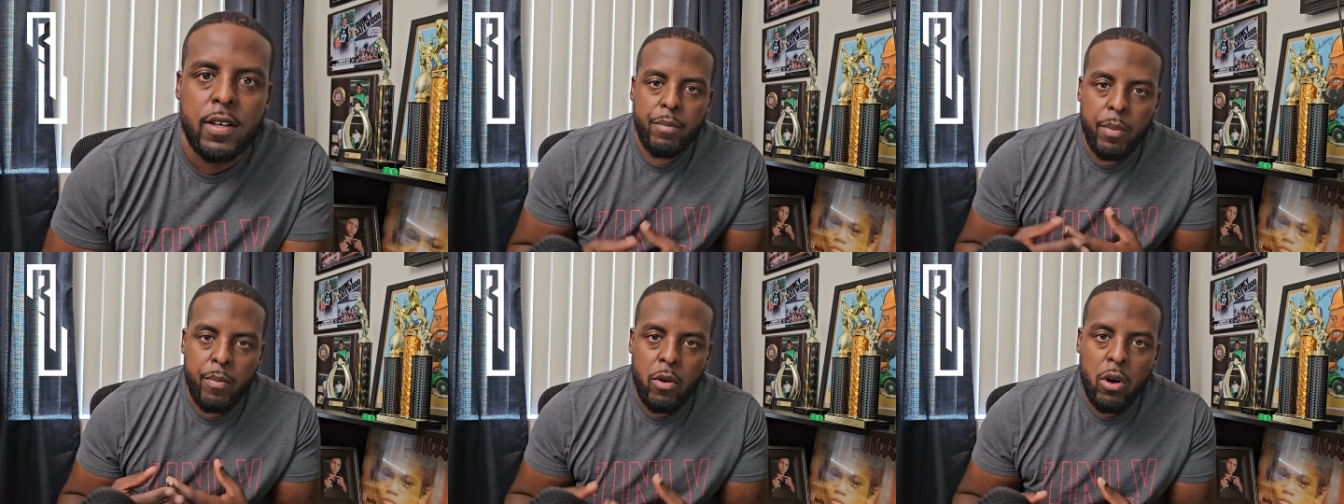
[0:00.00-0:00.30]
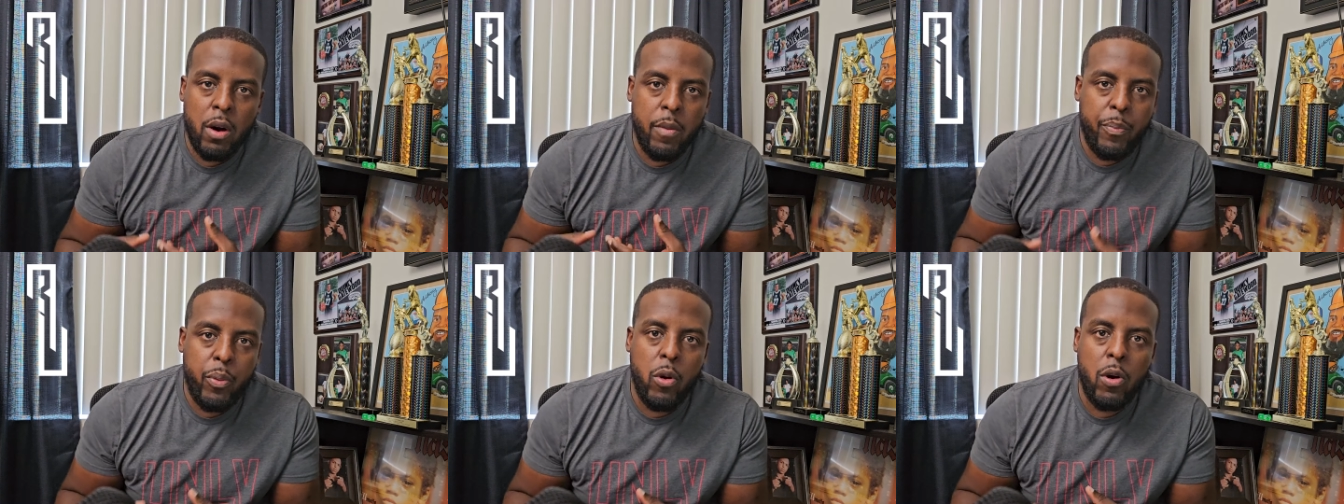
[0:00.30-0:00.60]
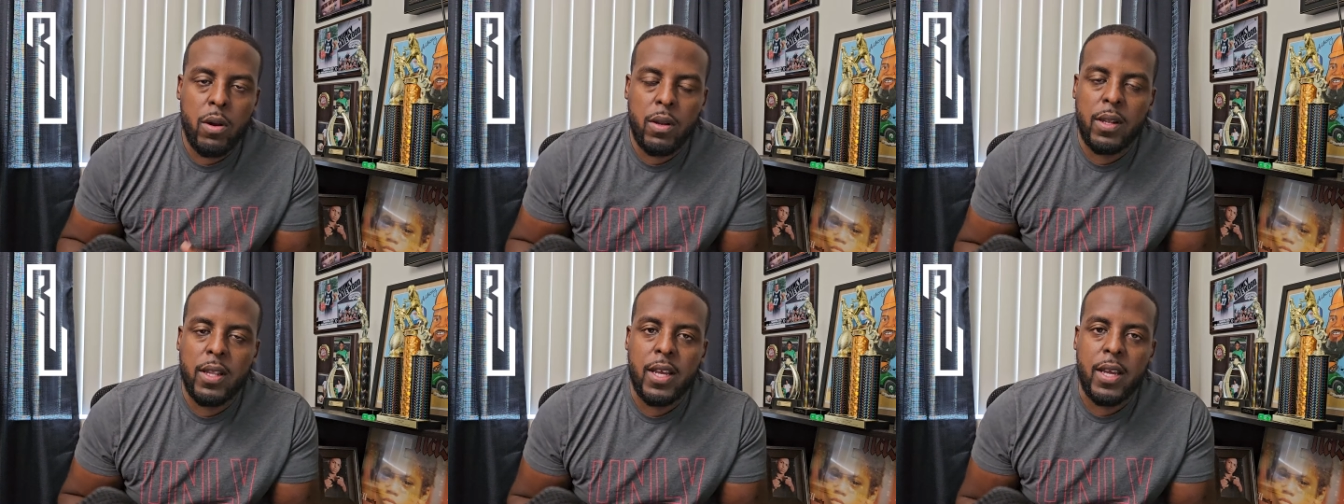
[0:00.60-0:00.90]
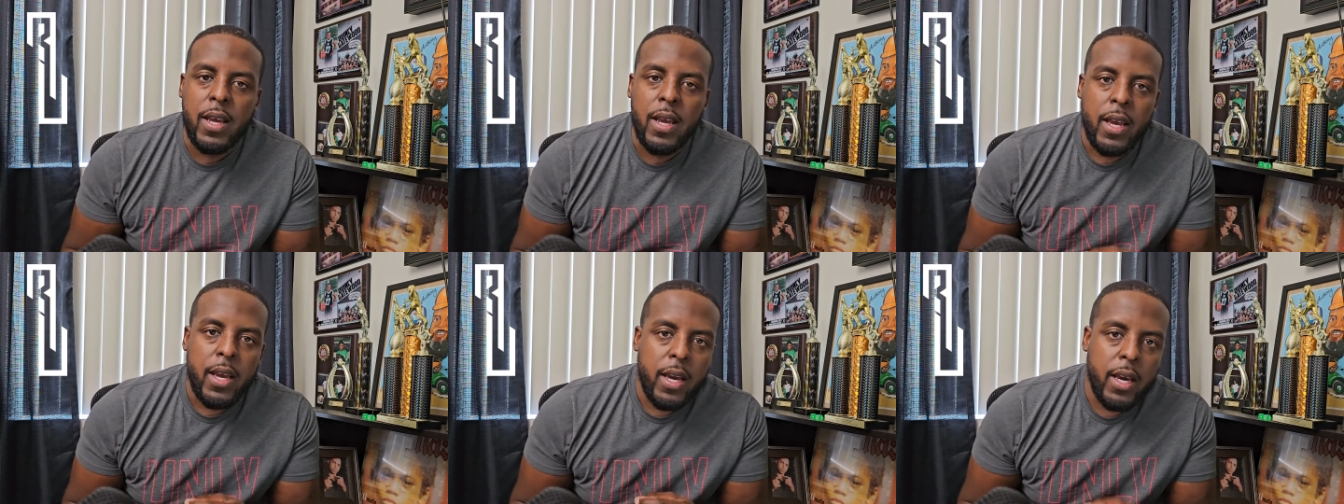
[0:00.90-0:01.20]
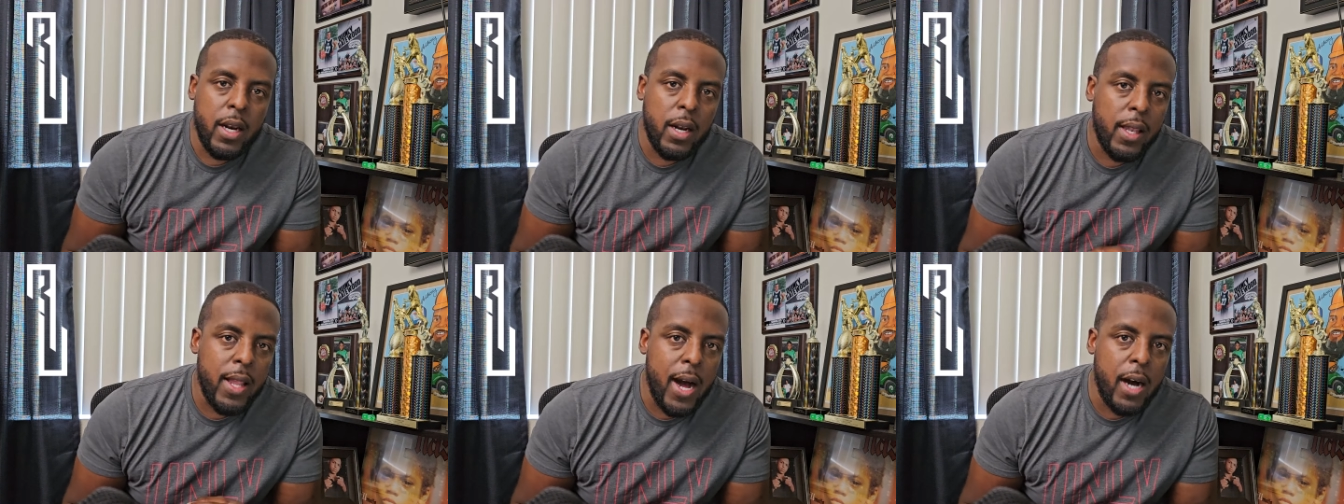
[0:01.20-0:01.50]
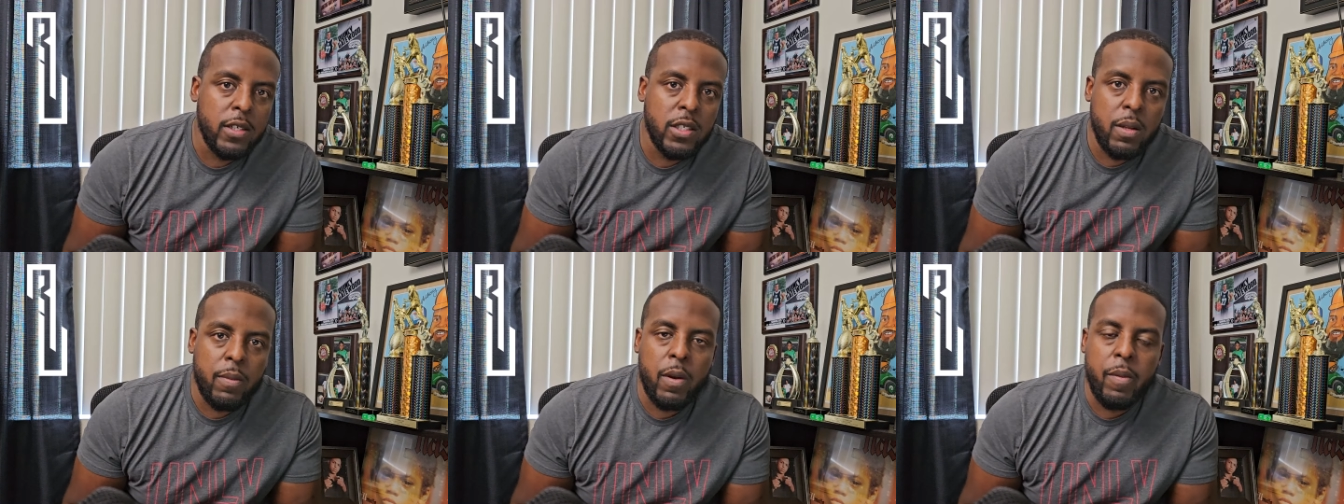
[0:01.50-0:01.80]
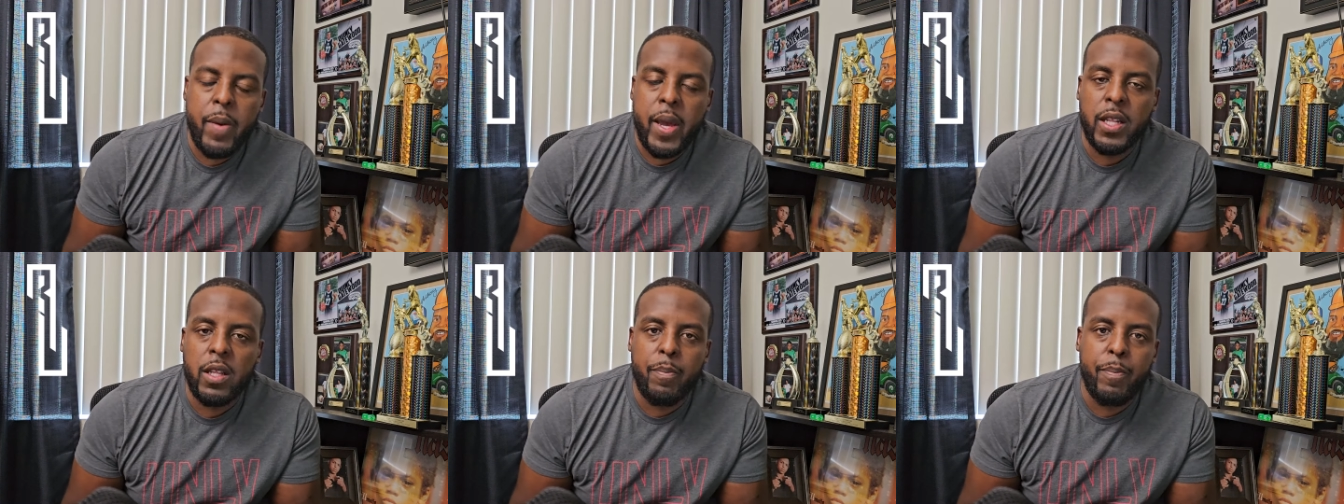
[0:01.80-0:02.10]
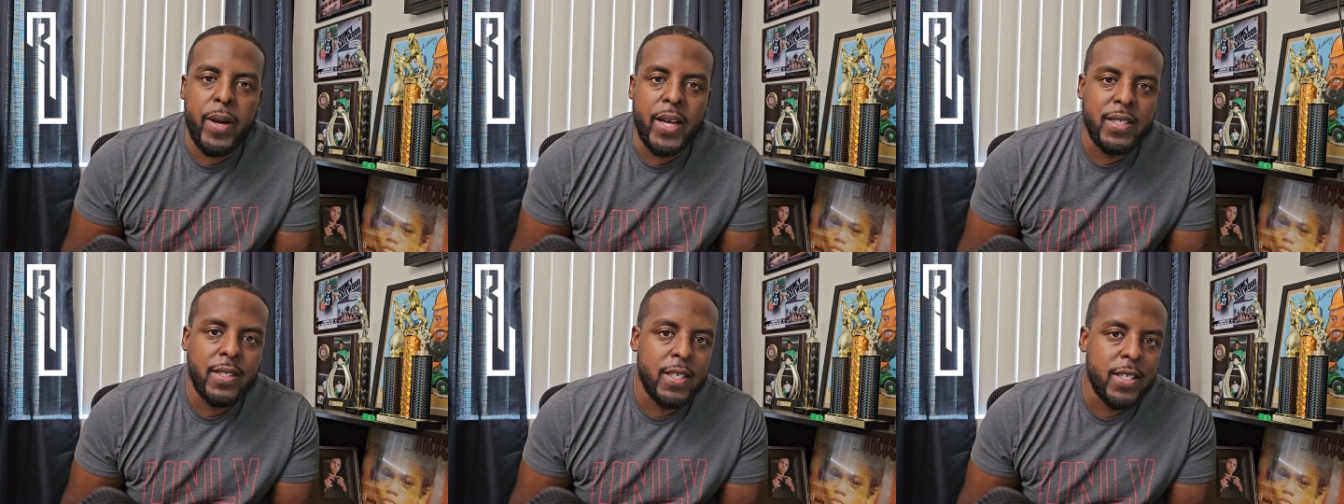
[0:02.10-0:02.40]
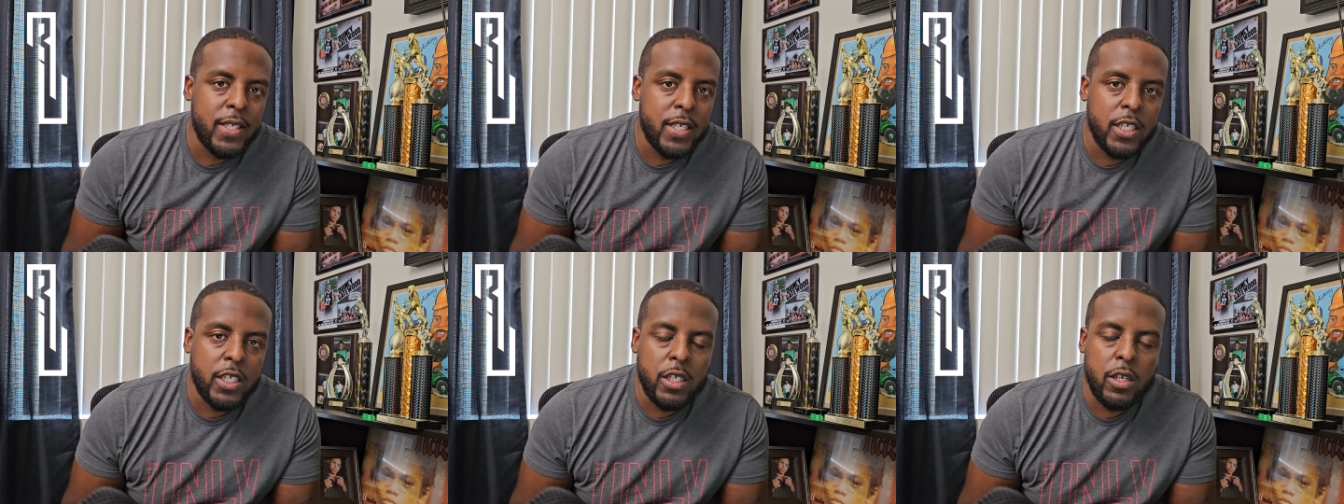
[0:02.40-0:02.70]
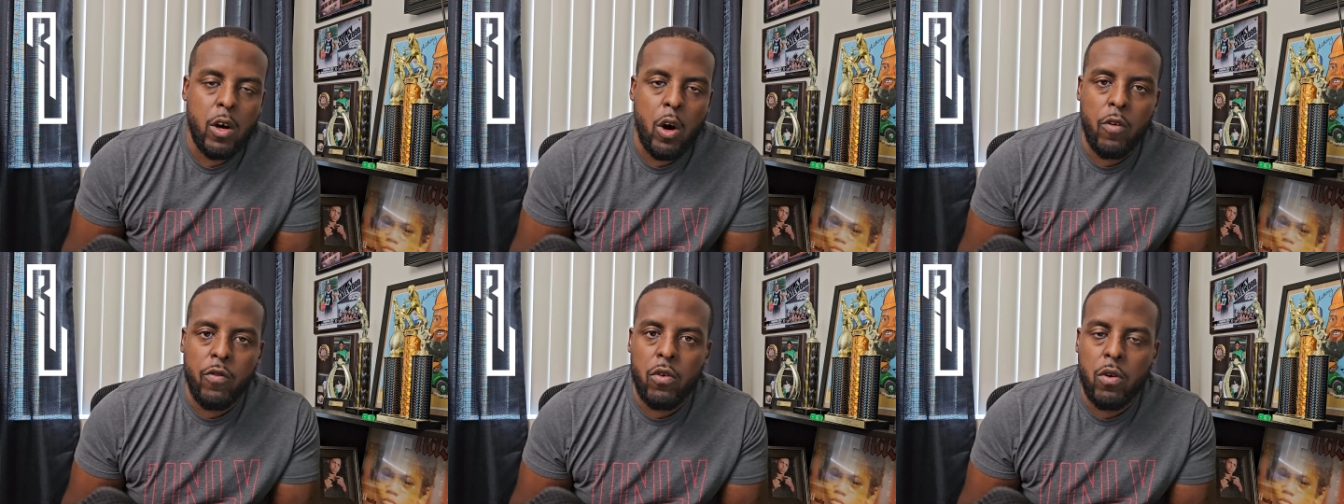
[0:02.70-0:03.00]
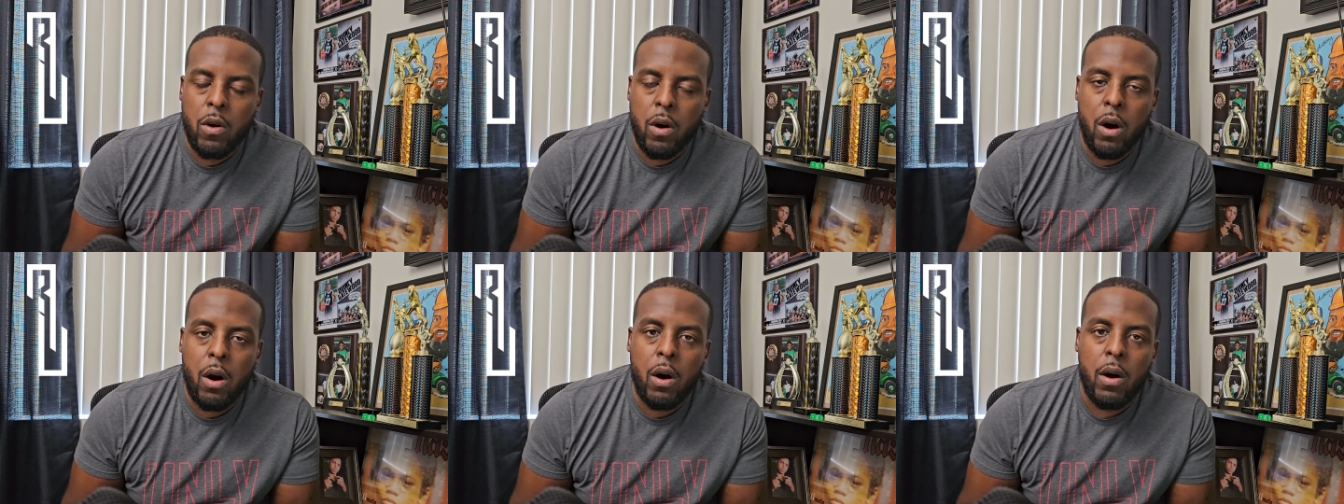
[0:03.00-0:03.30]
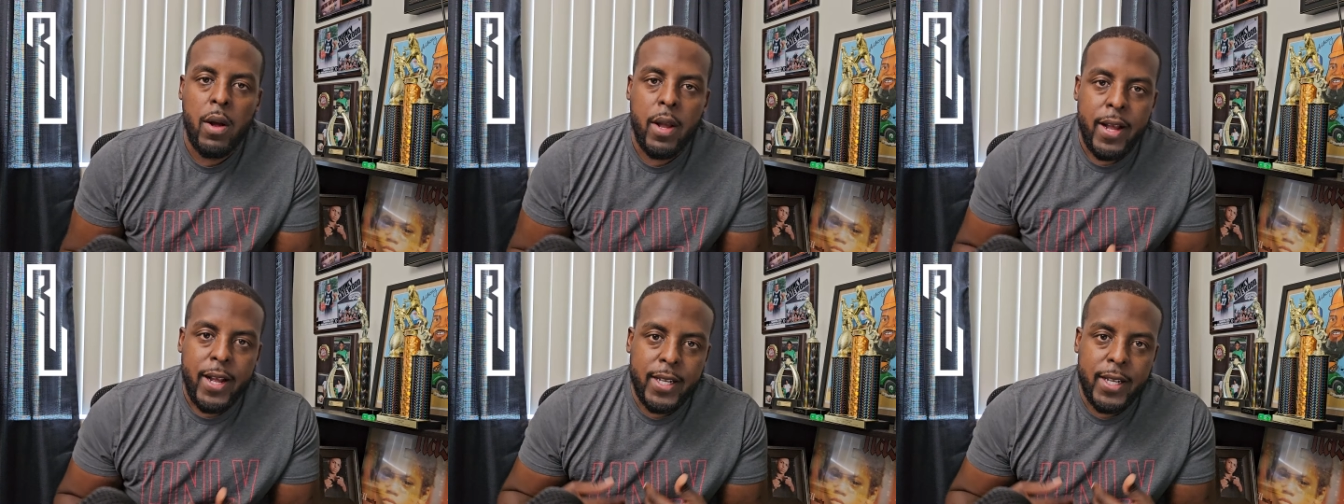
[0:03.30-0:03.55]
But more importantly, it allows them to make the best decision overall